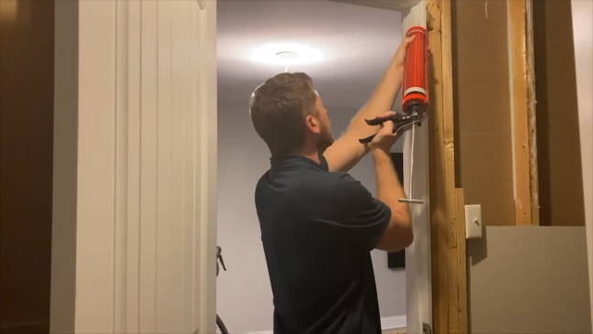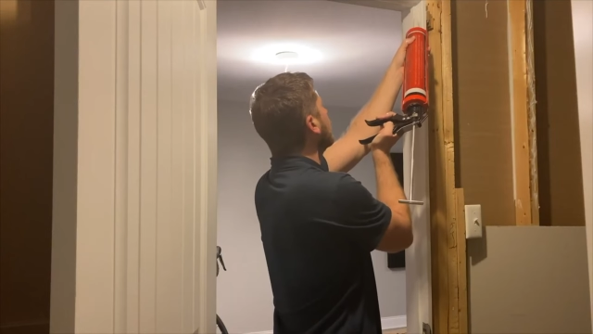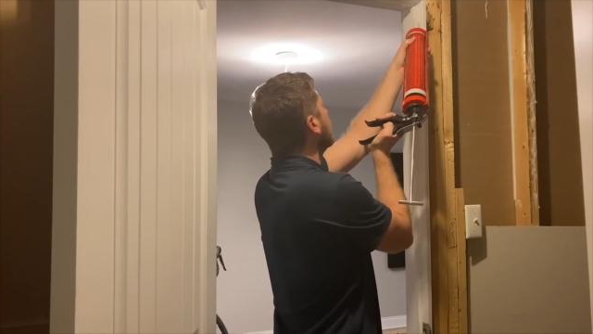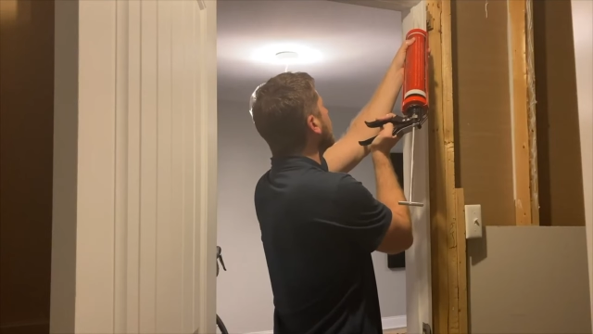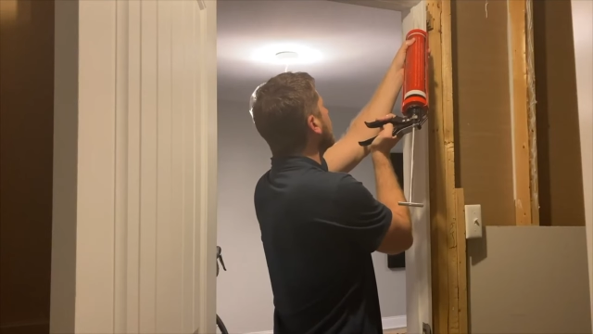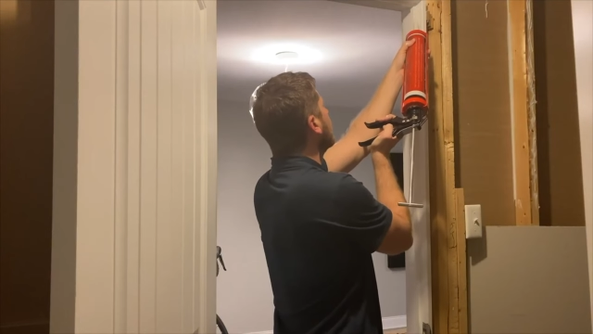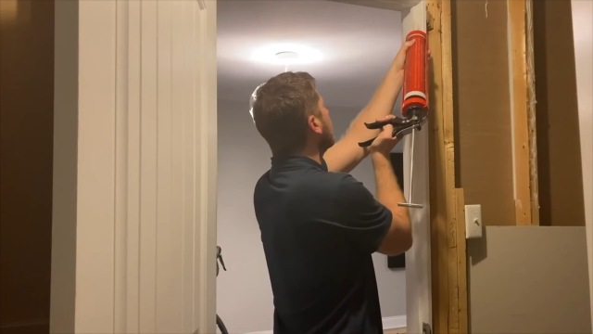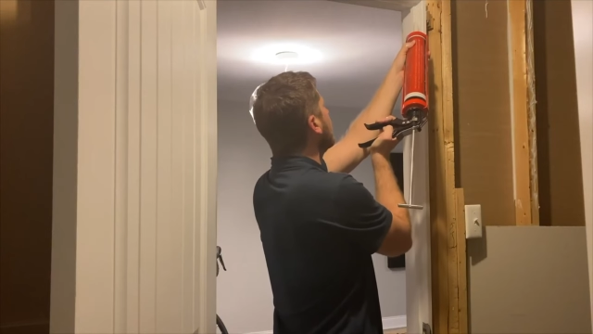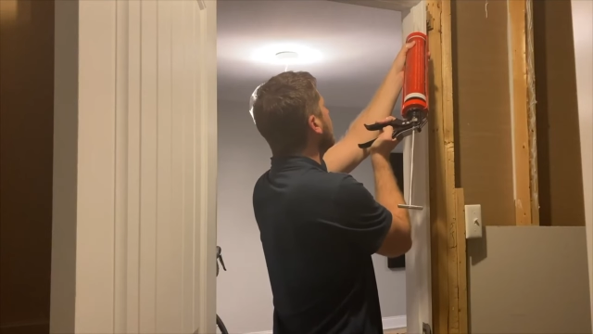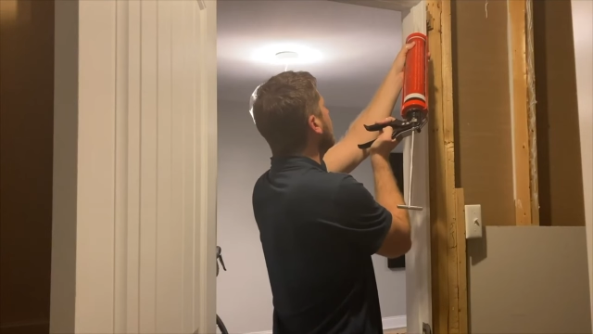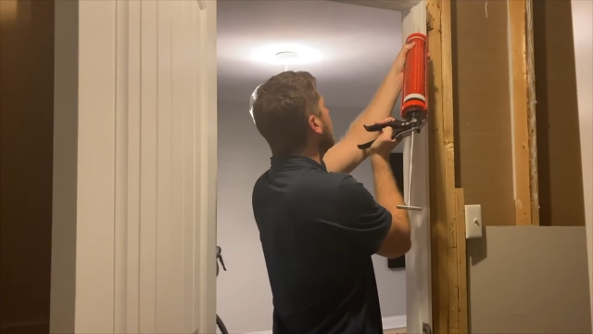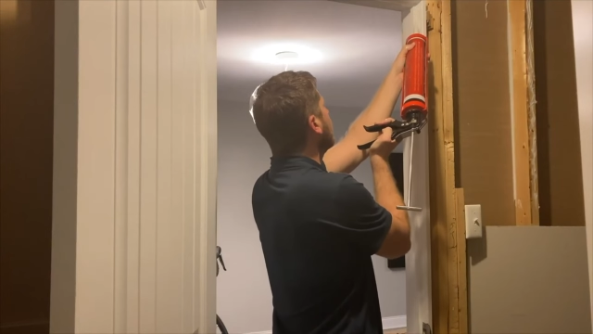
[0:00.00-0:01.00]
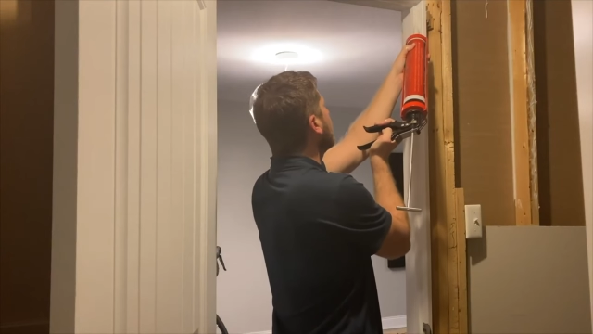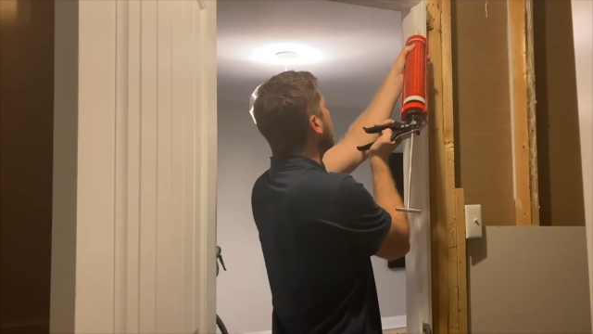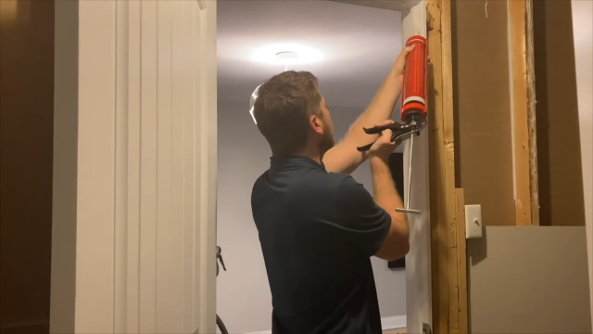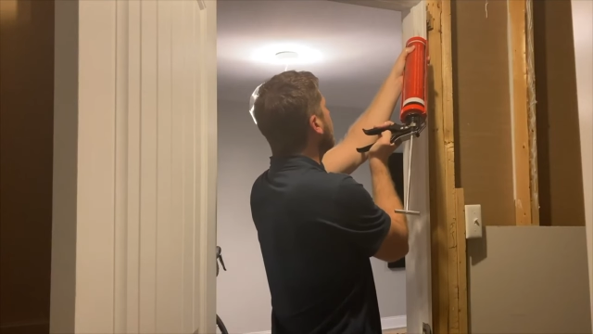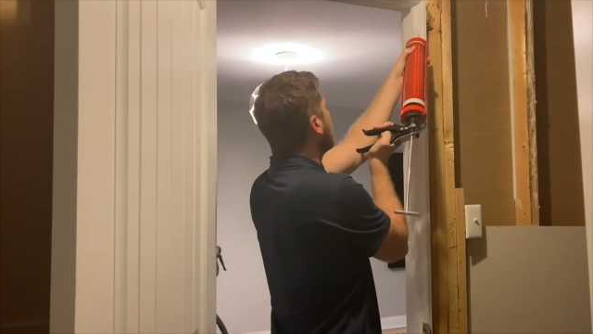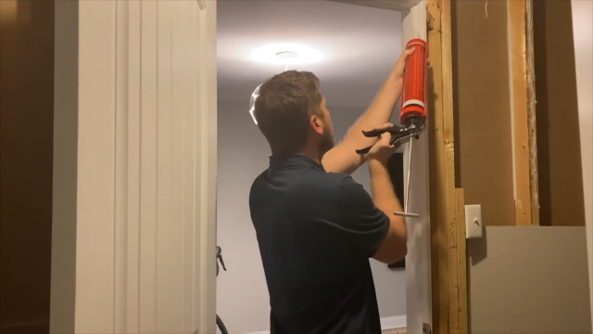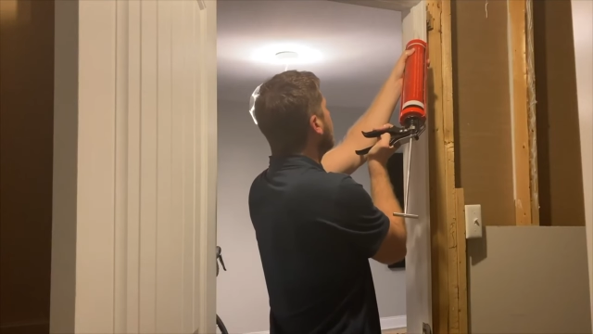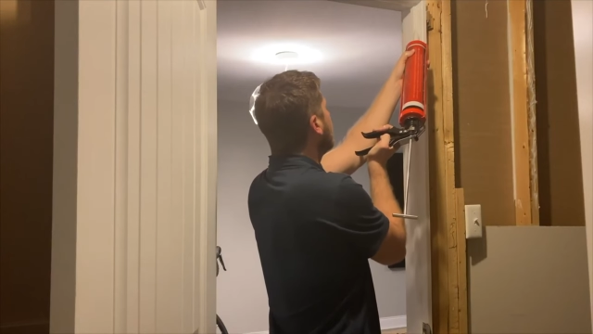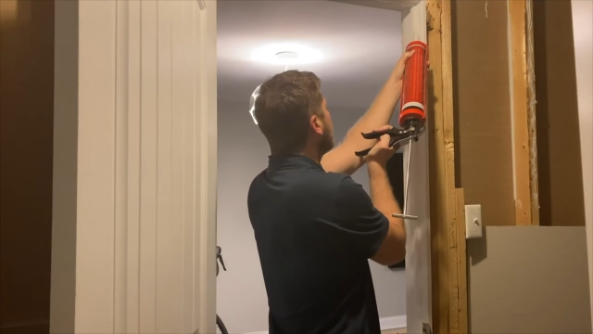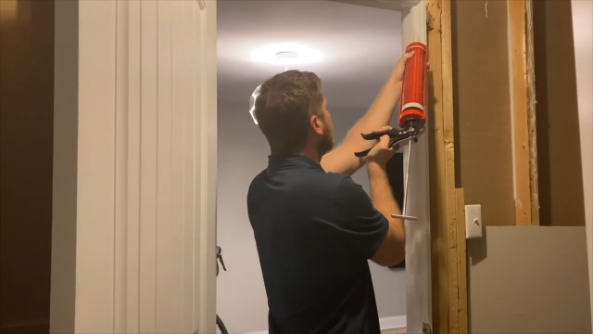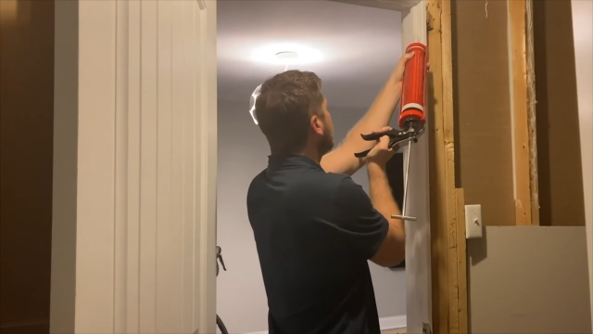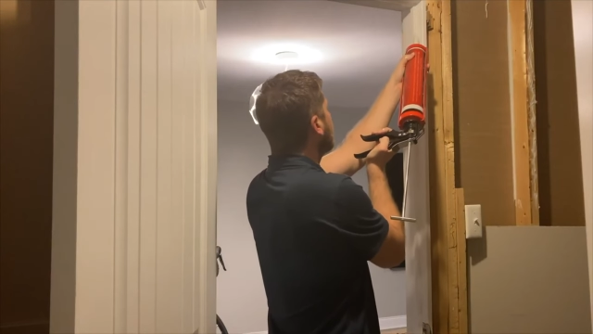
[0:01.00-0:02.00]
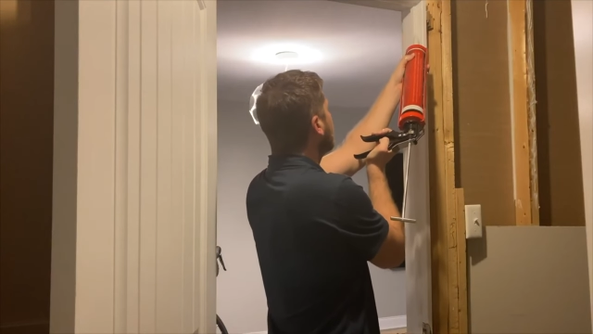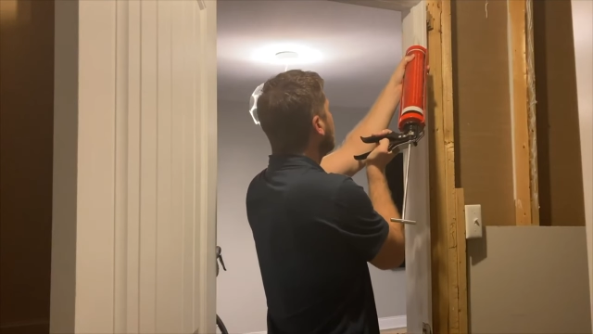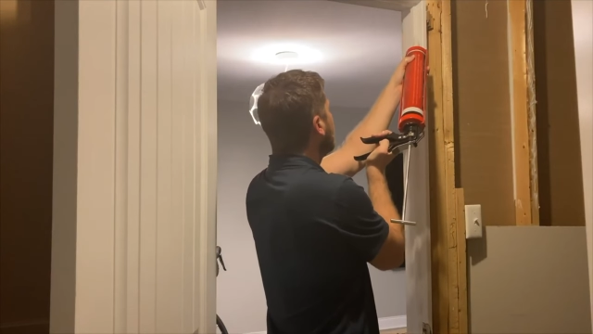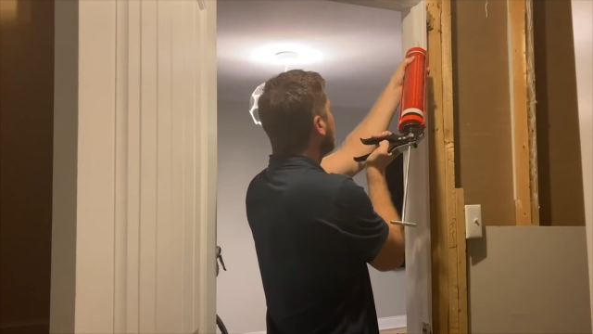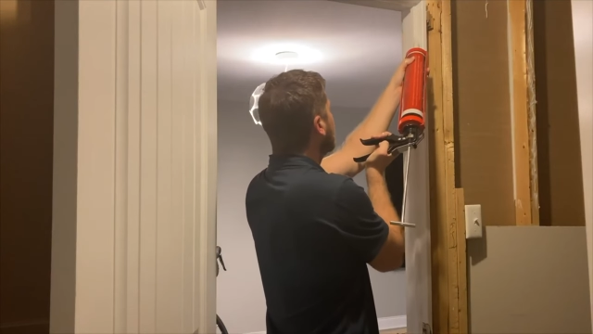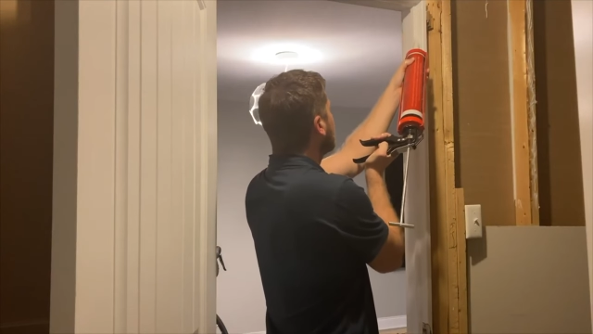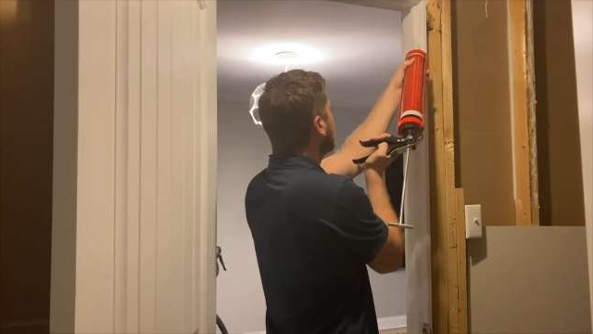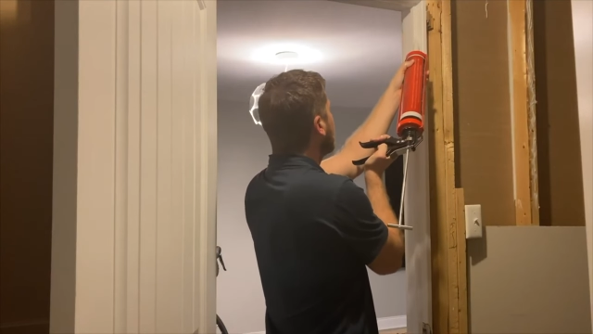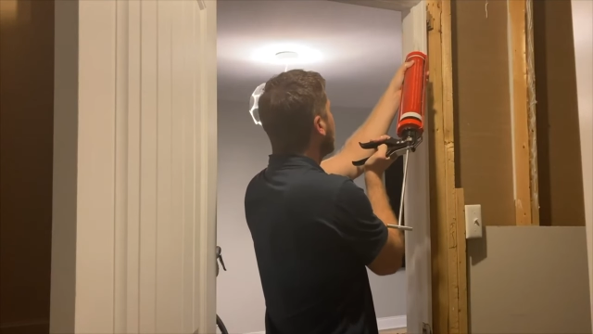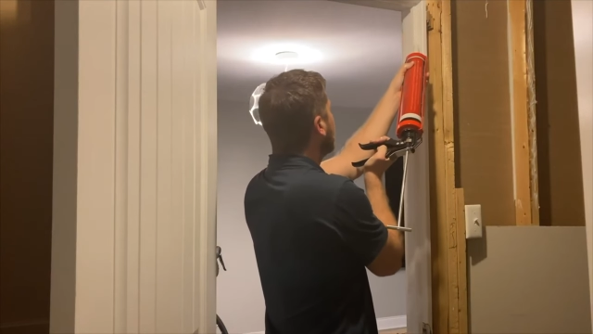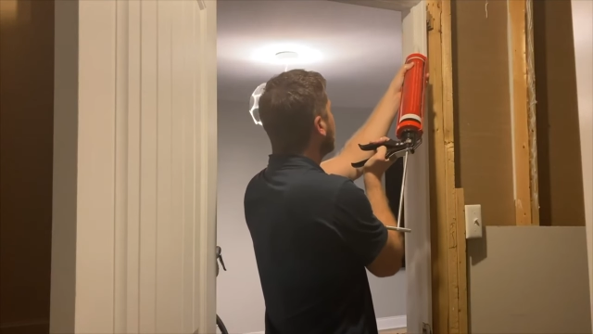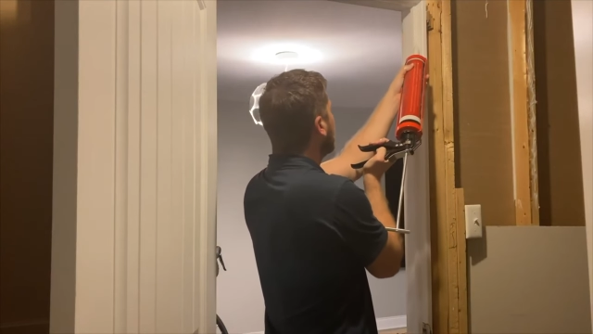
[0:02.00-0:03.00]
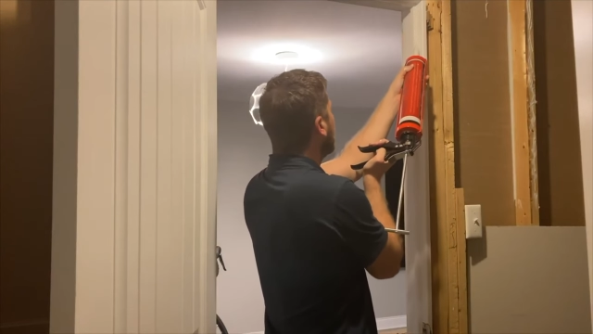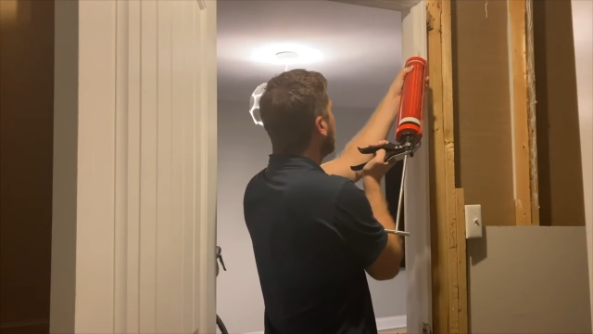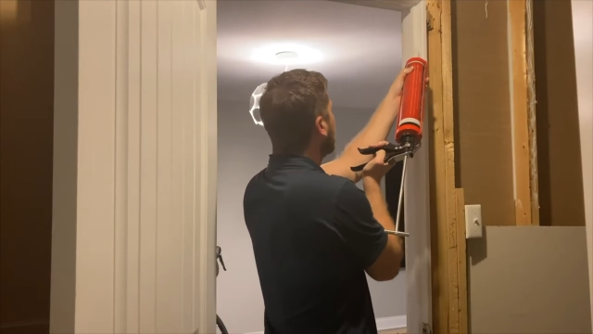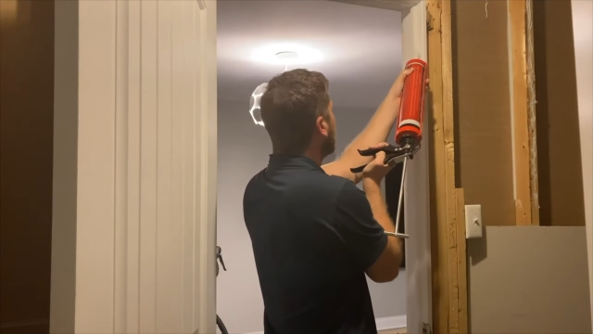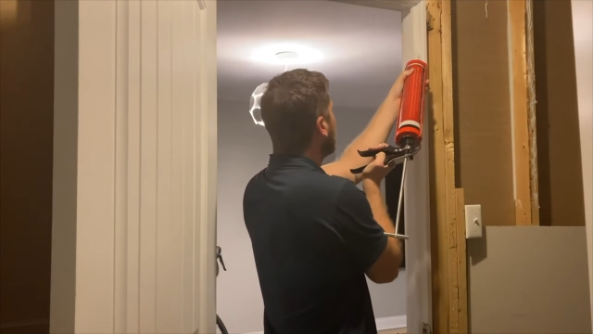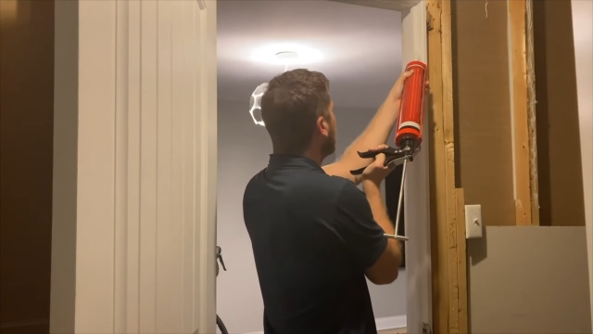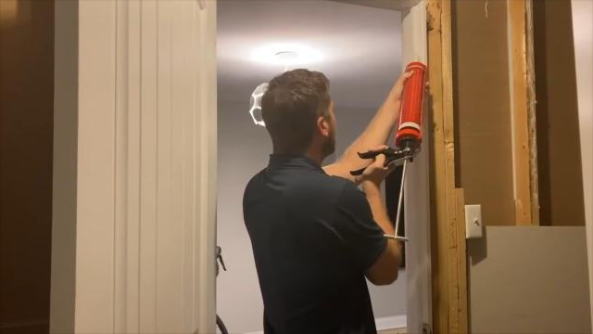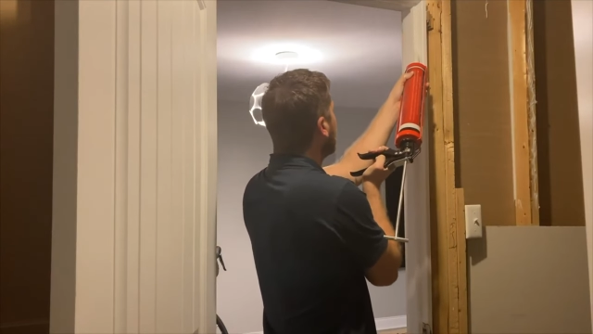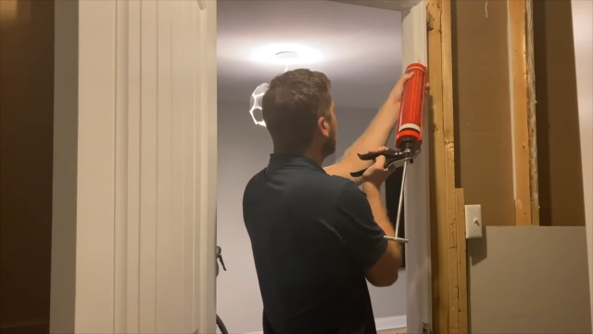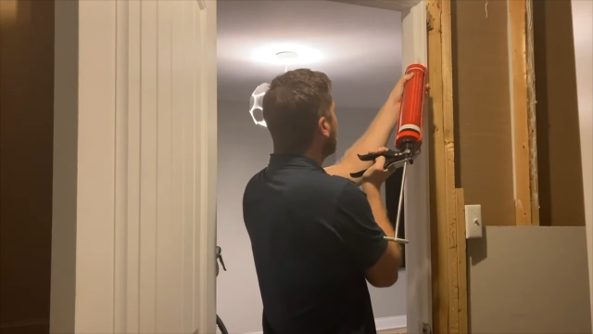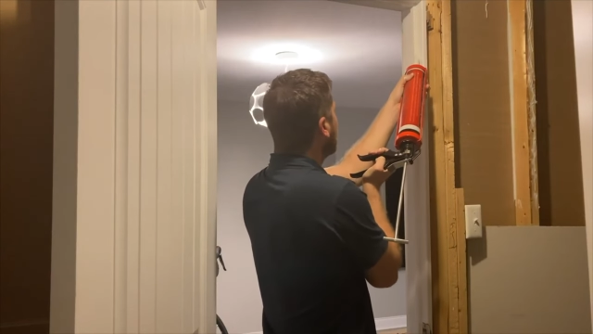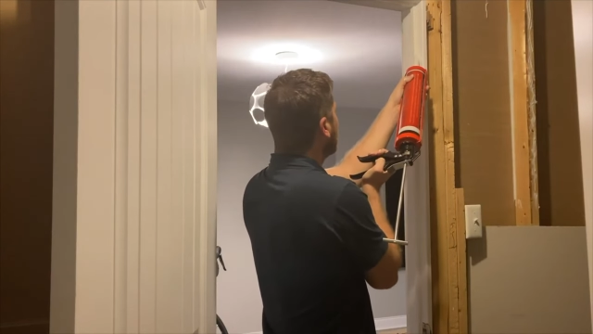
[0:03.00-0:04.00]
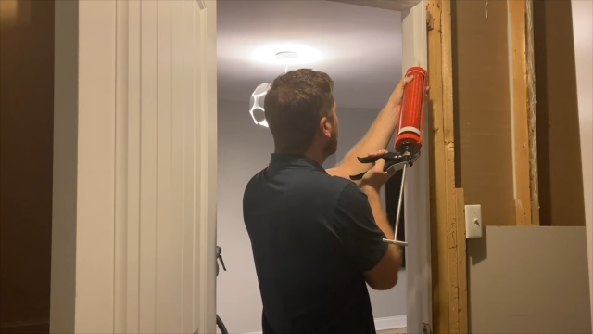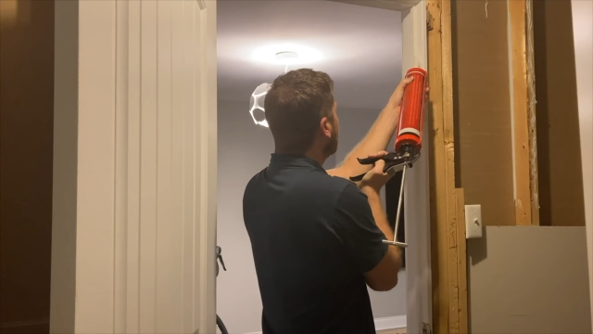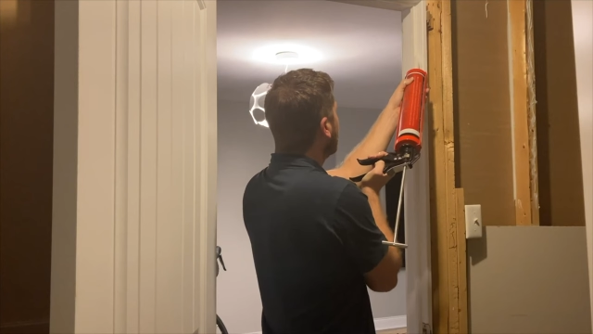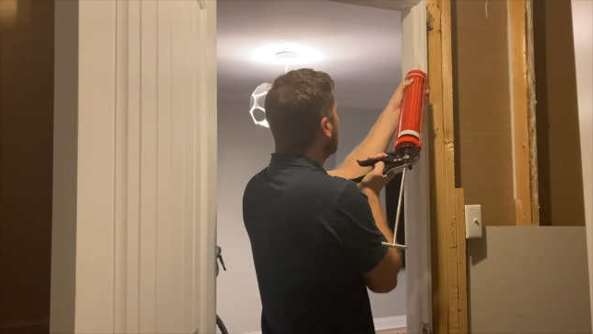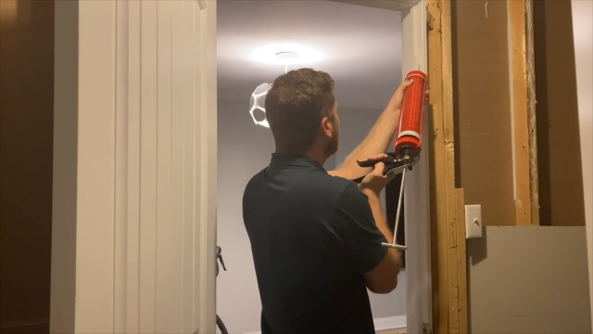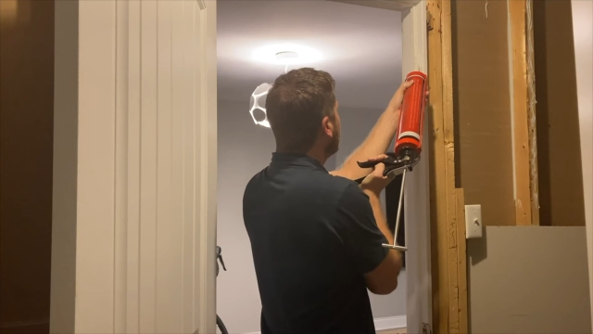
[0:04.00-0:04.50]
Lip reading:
No face is visible, so there are no lips to read.